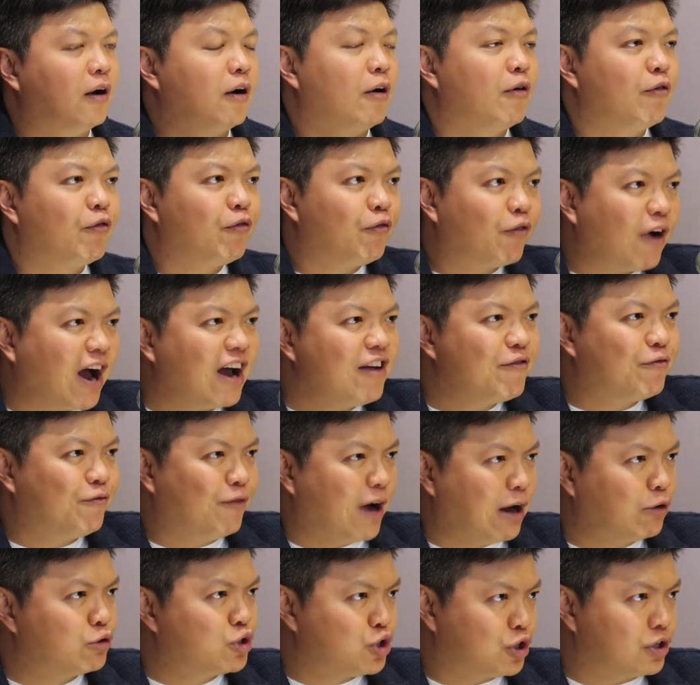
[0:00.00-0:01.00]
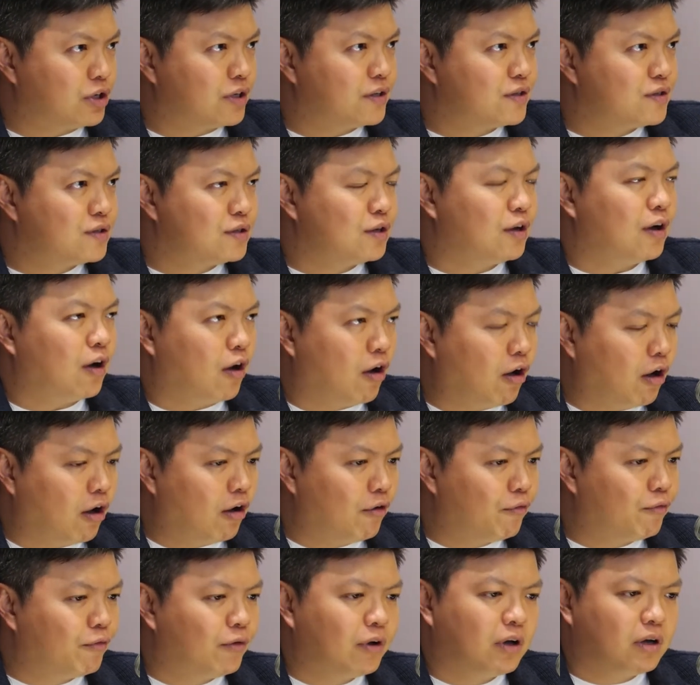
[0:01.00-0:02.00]
5 vouchers
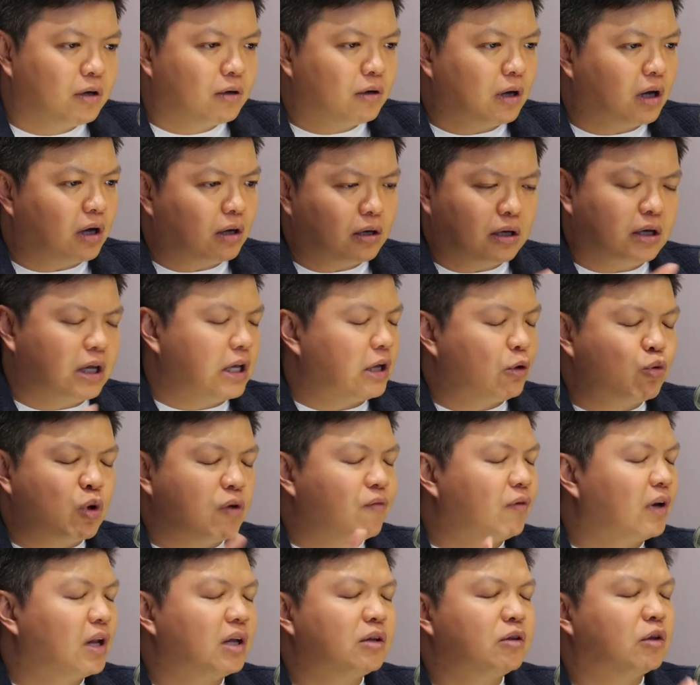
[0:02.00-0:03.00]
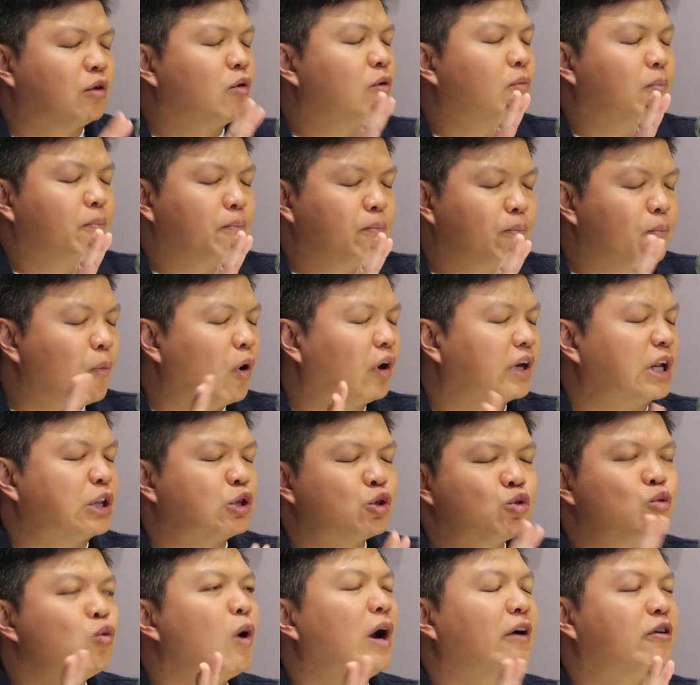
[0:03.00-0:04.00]
of equivalent more than
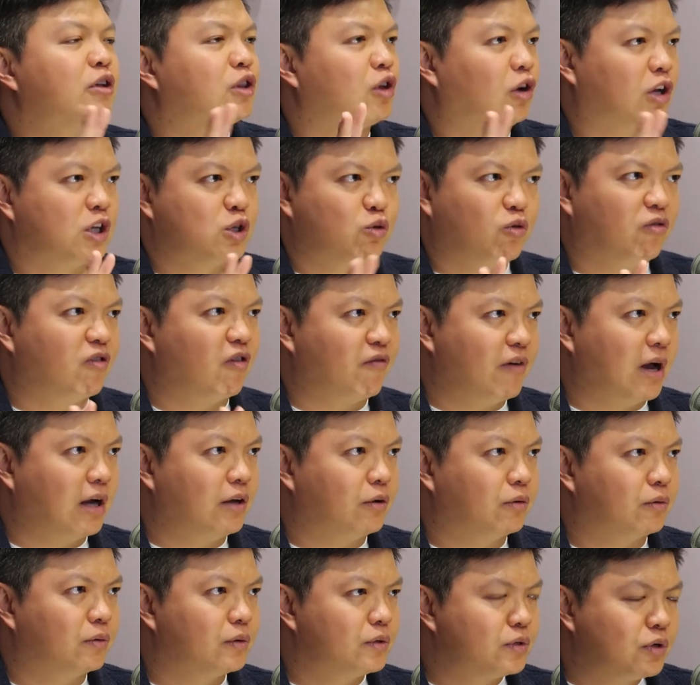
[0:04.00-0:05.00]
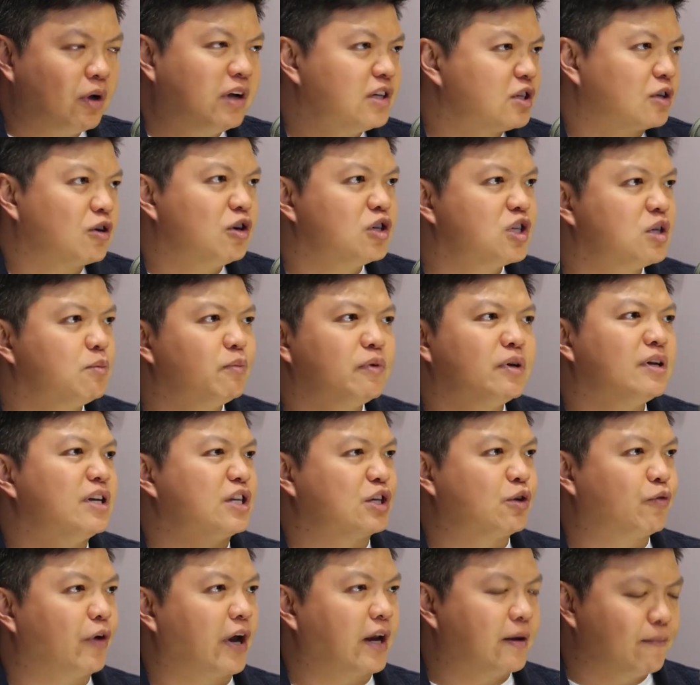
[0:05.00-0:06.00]
$200 worth of value. So as a consumer,
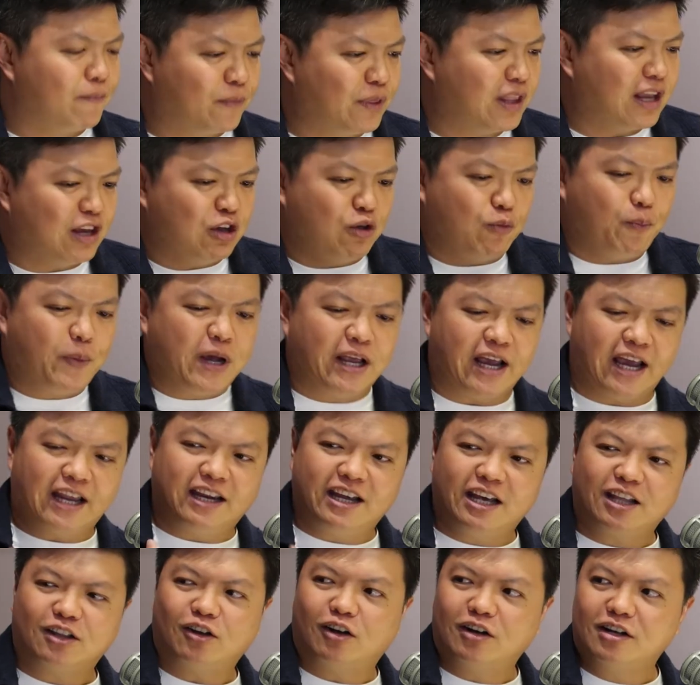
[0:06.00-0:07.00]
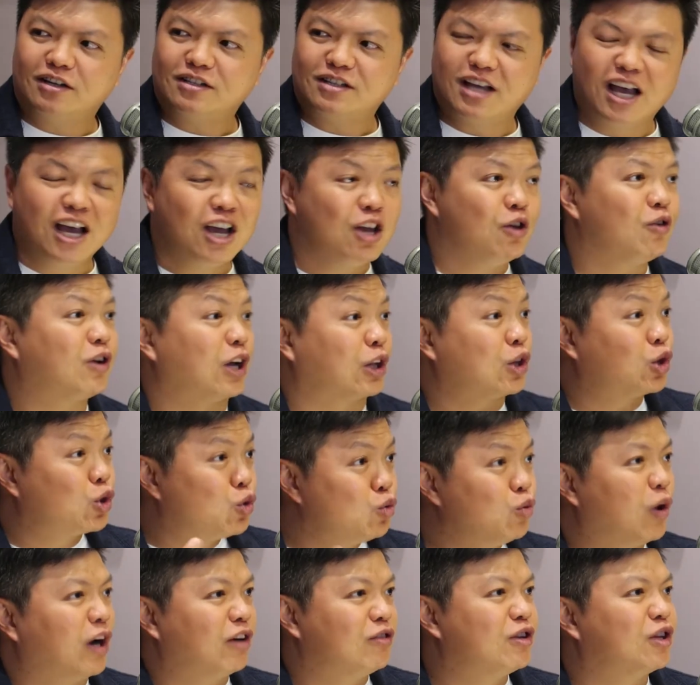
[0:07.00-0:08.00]
it's great. You pay $88, you get
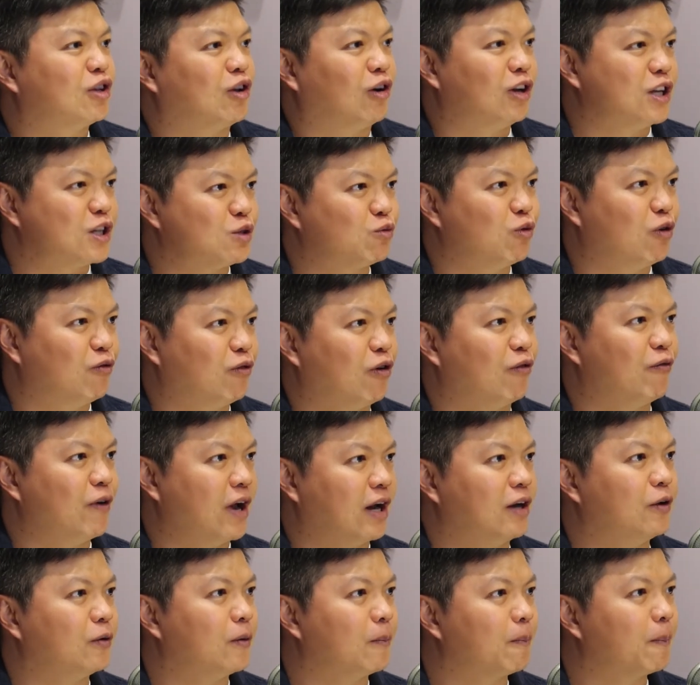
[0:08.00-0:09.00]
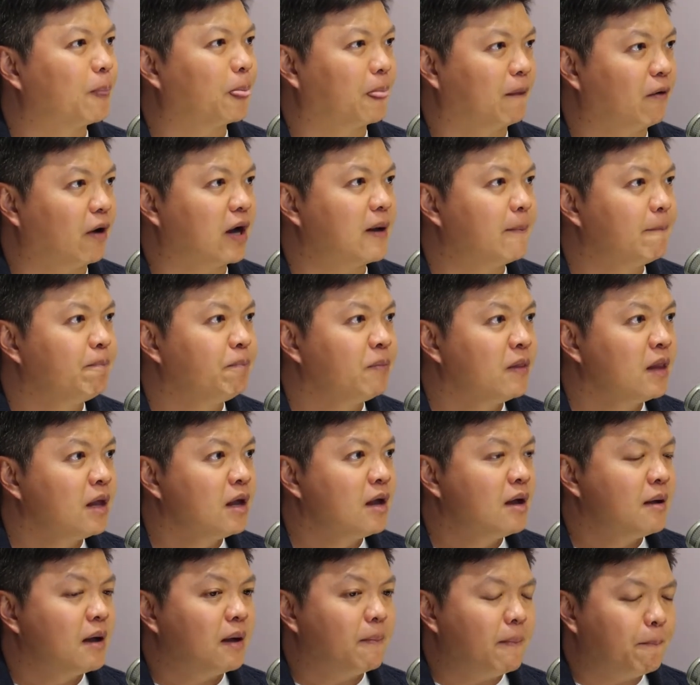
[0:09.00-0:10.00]
$200 worth of value, right?
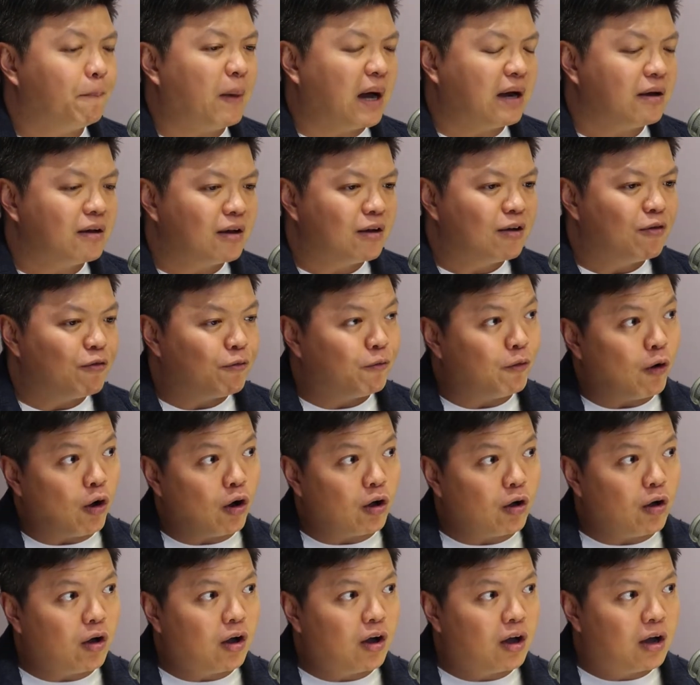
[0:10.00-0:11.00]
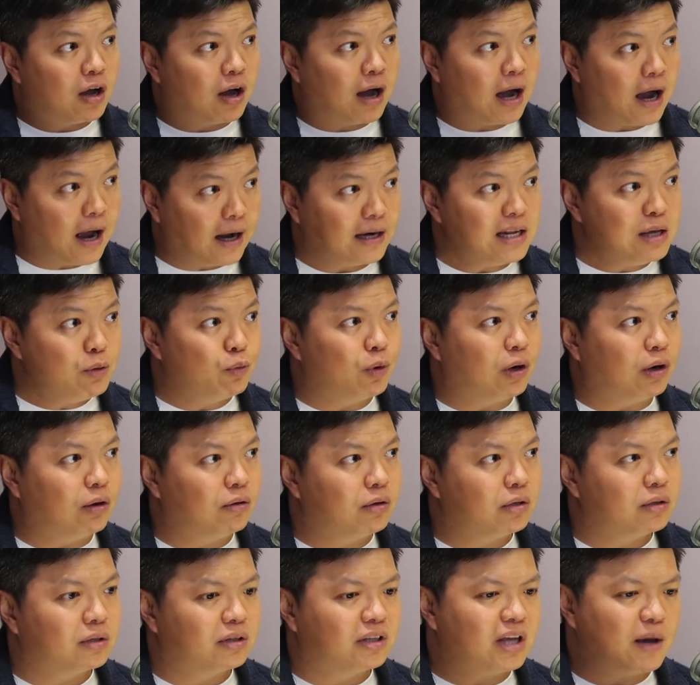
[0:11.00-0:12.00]
But for
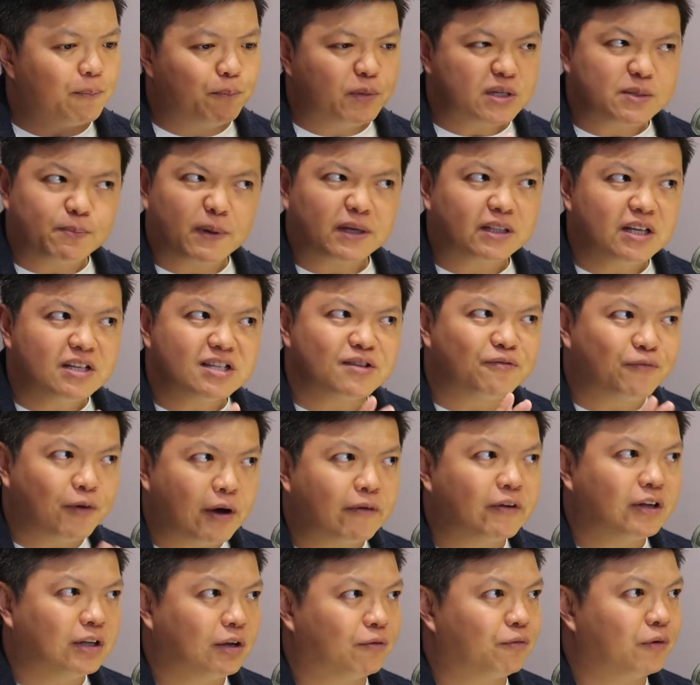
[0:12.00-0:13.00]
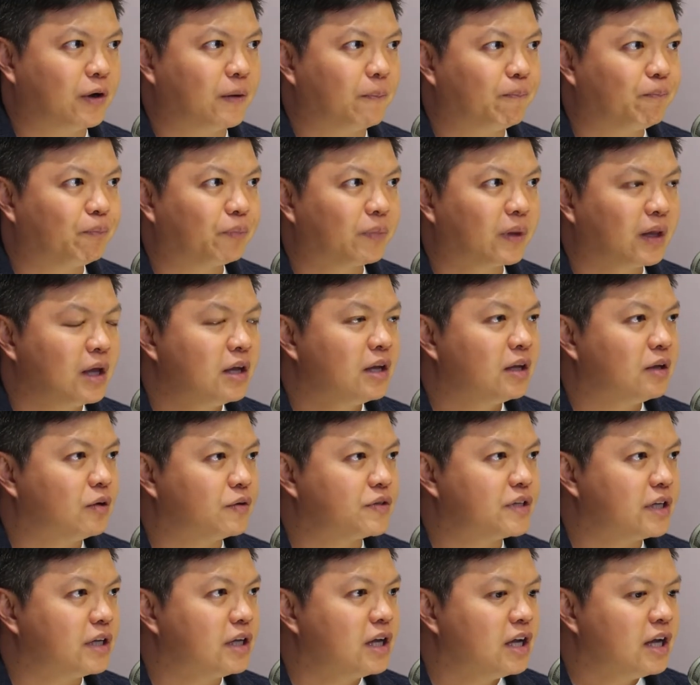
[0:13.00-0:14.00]
Honeywell, their perspective is very different. You
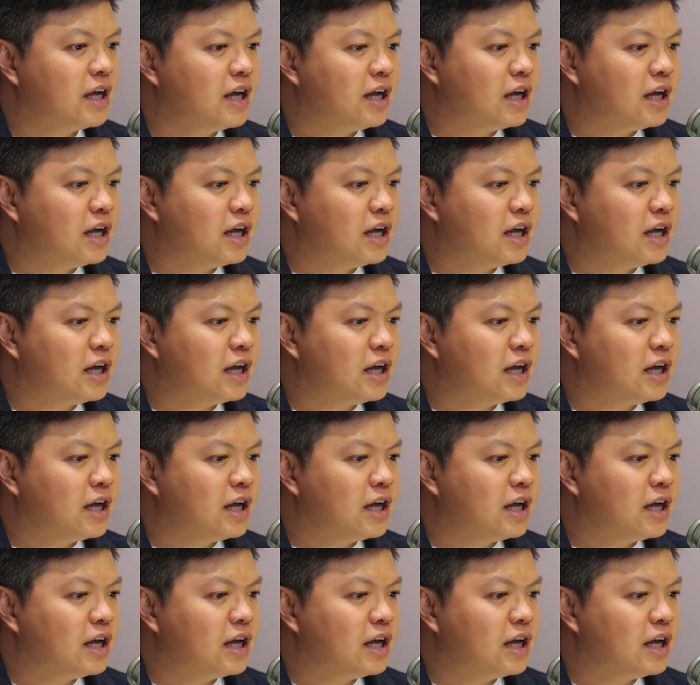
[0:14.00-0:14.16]
see,